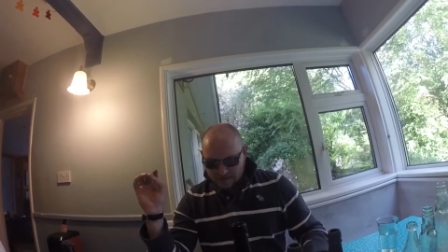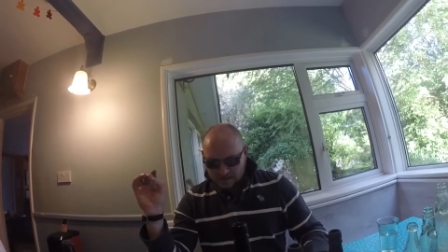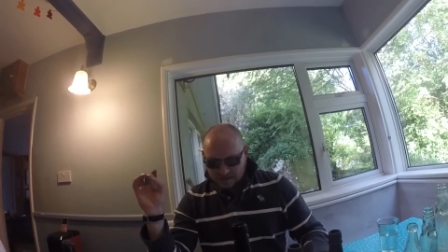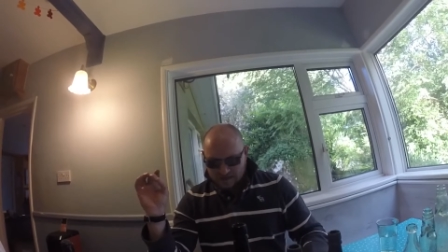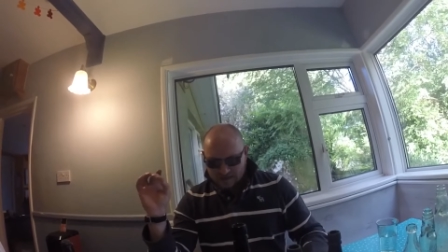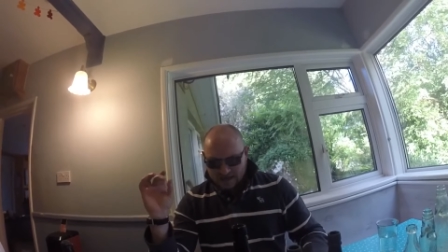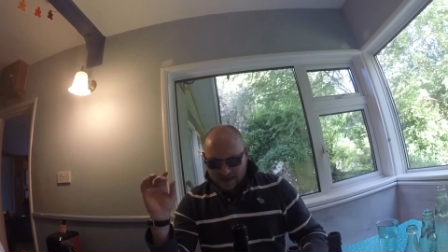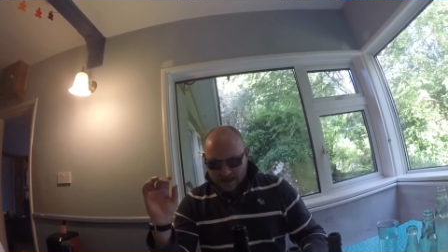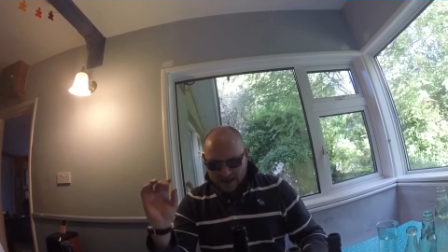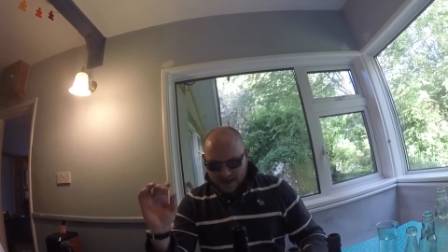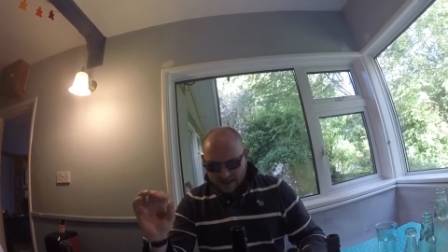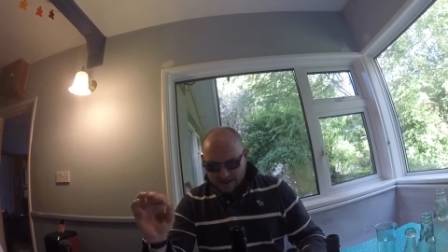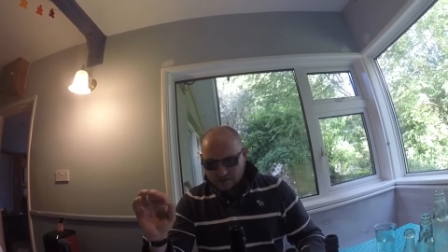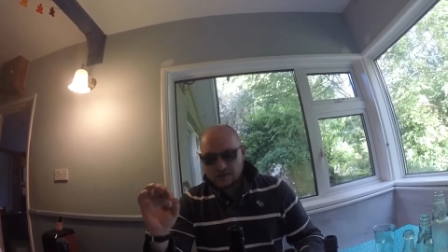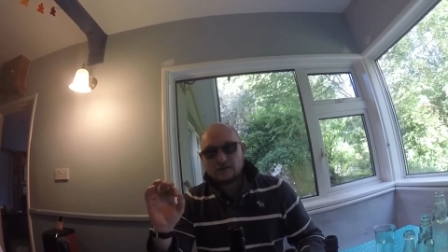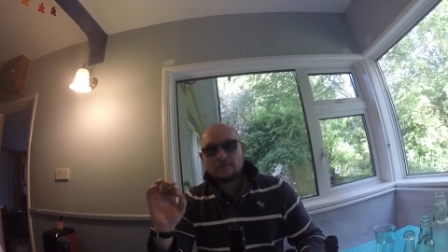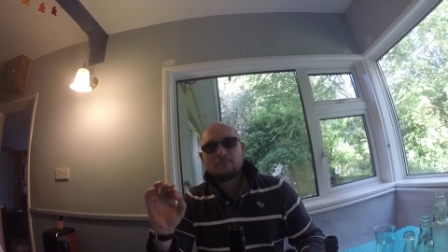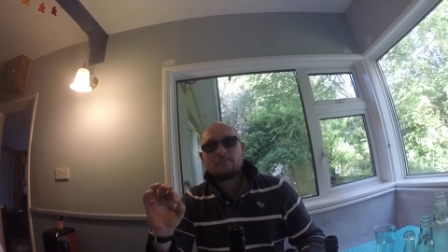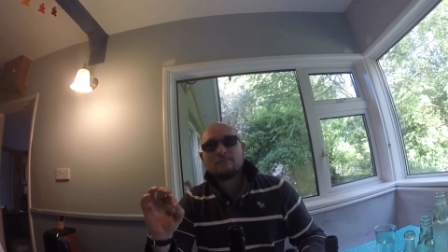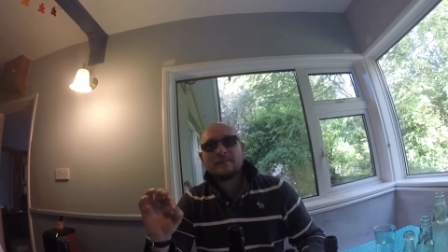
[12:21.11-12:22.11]
they
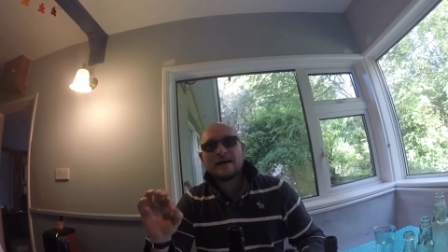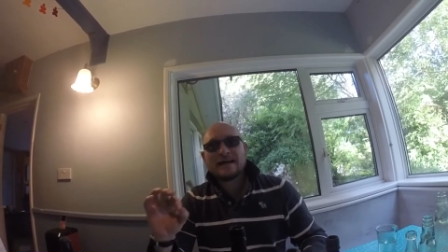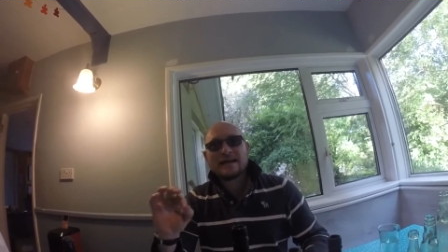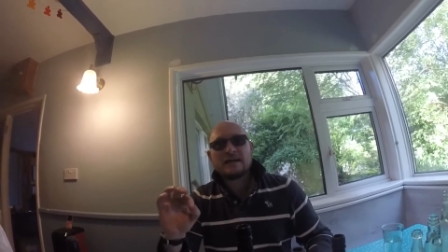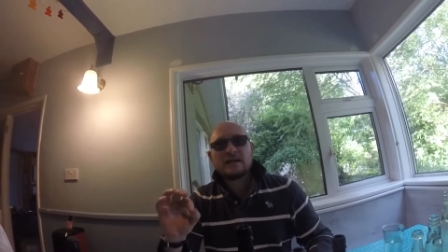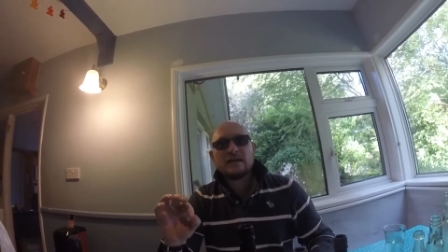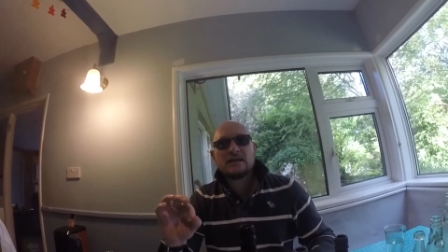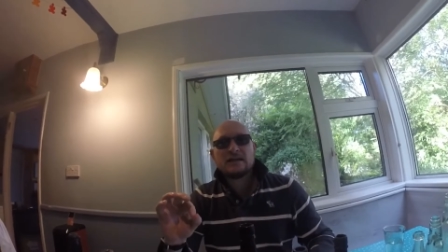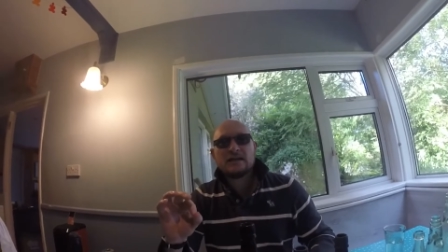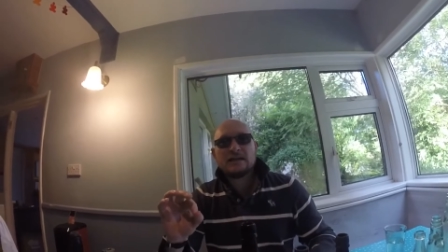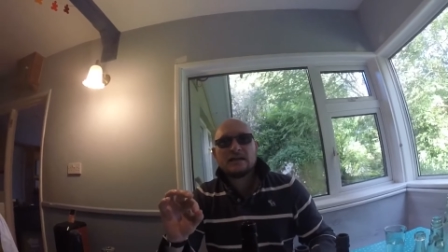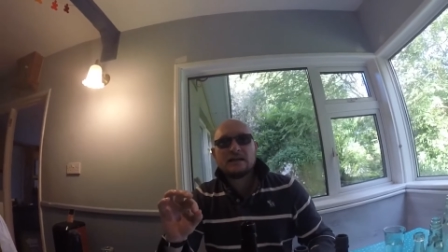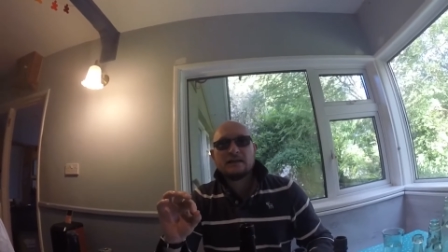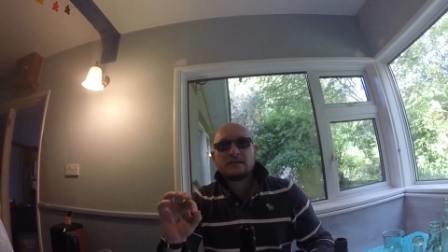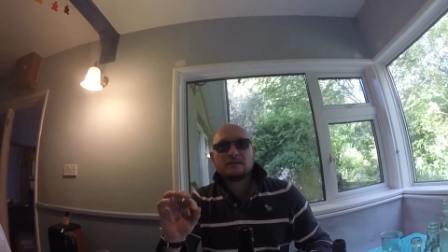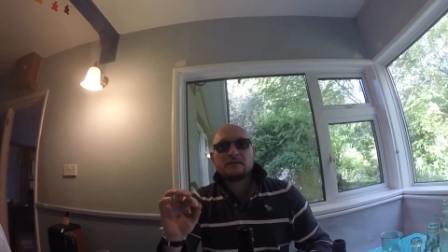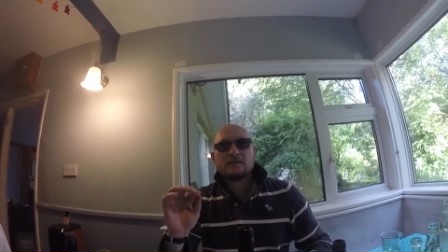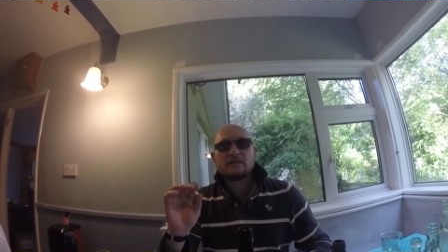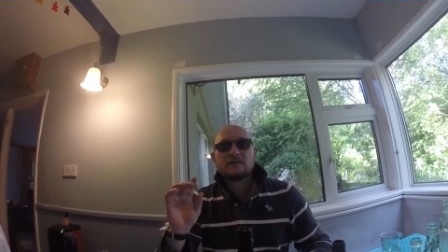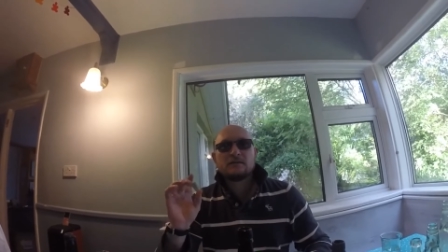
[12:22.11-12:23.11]
added
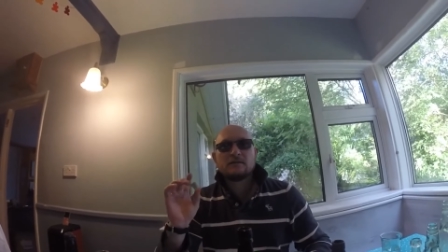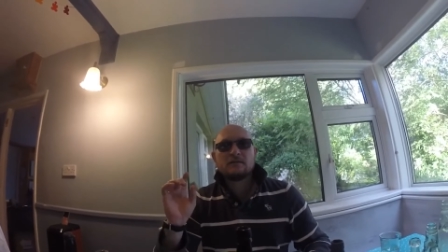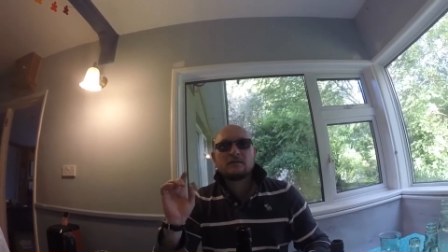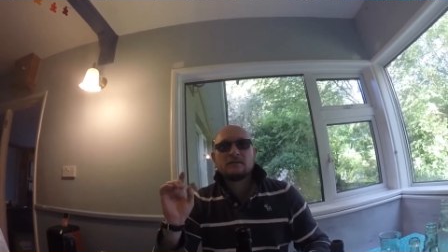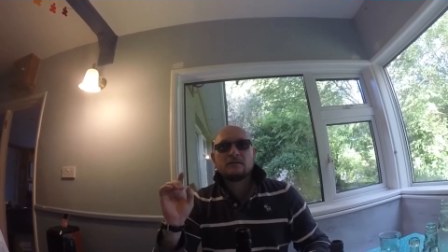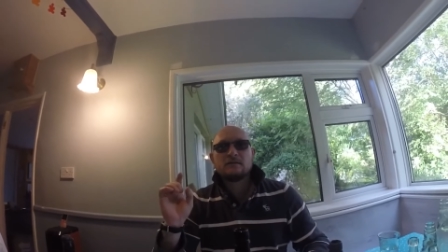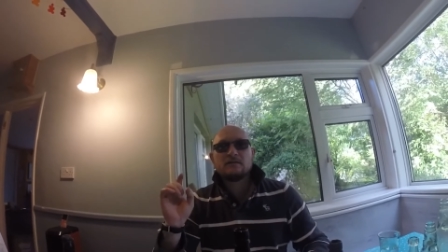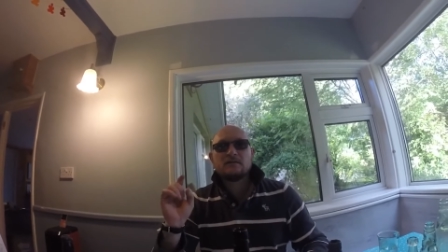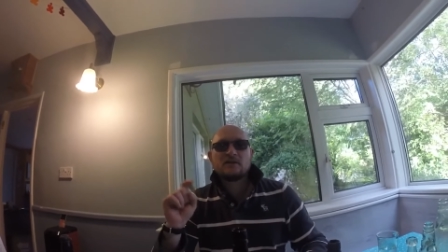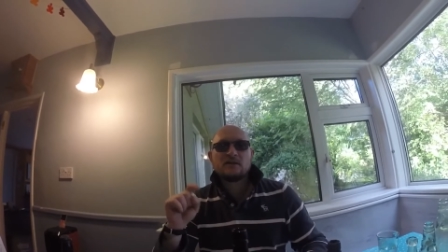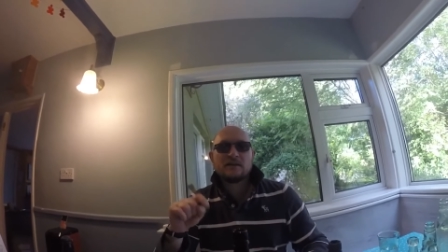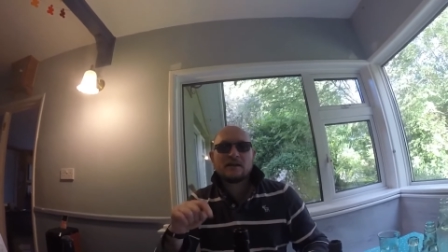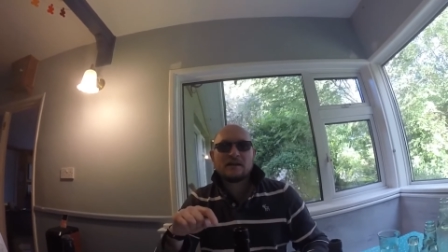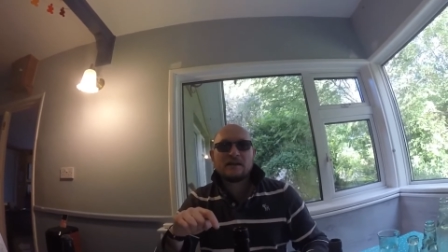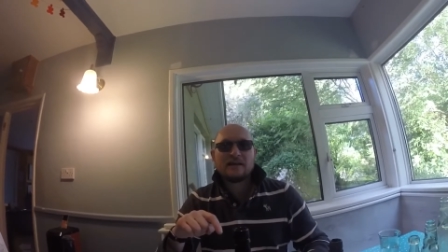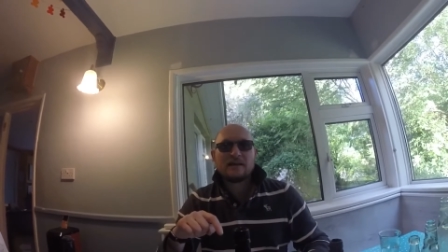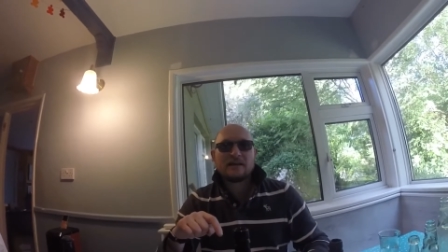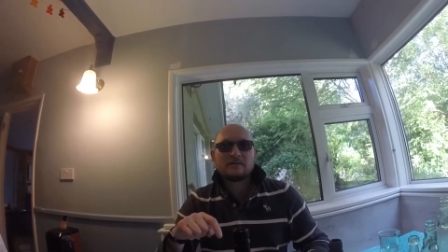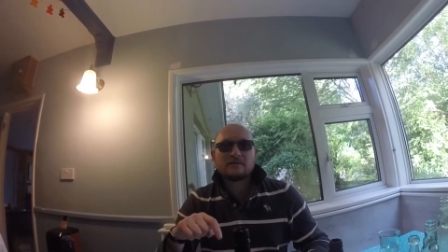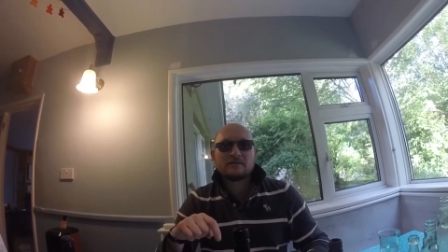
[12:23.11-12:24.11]
manganese to the
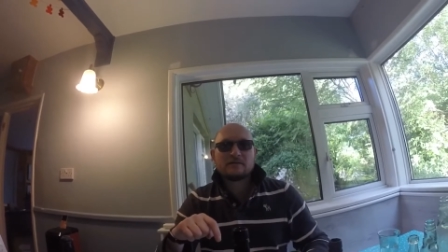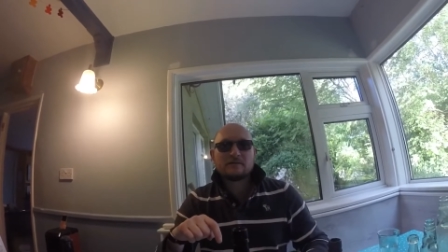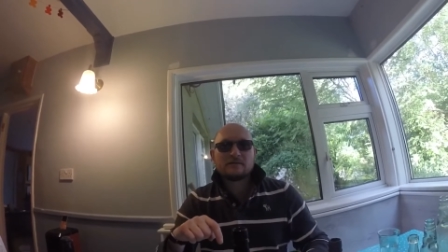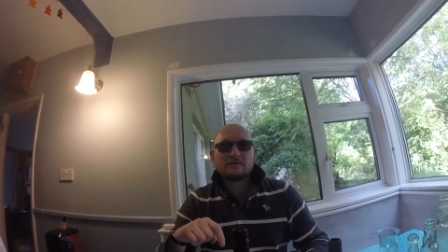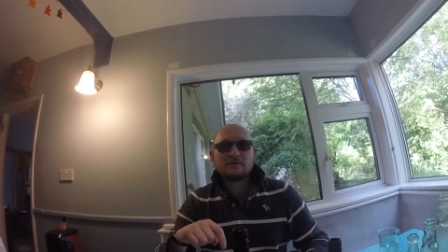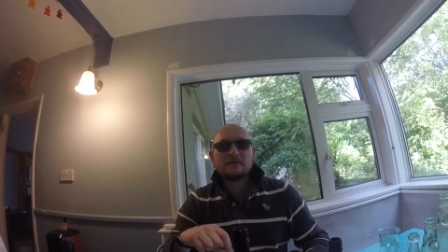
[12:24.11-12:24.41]
glass.